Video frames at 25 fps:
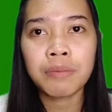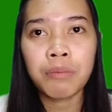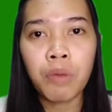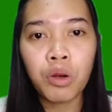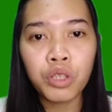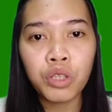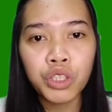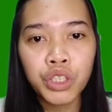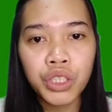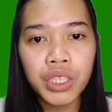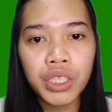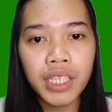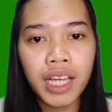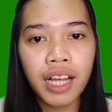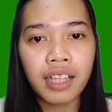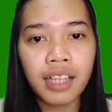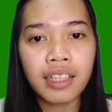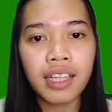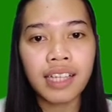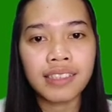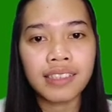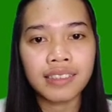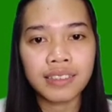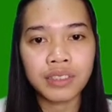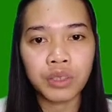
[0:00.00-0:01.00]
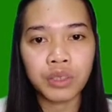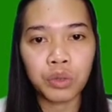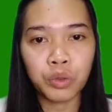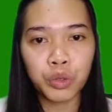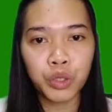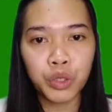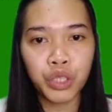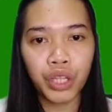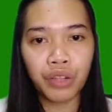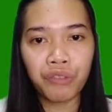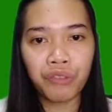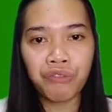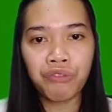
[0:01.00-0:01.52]
emotional and
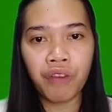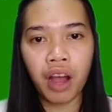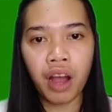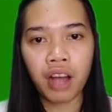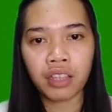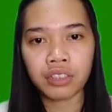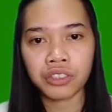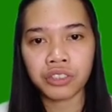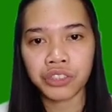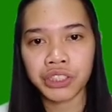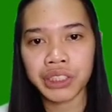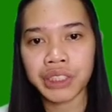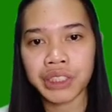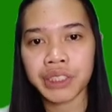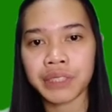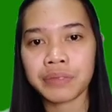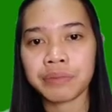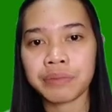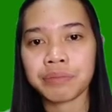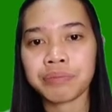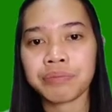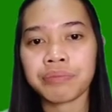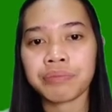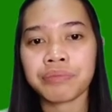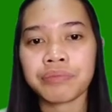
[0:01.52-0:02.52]
social factors.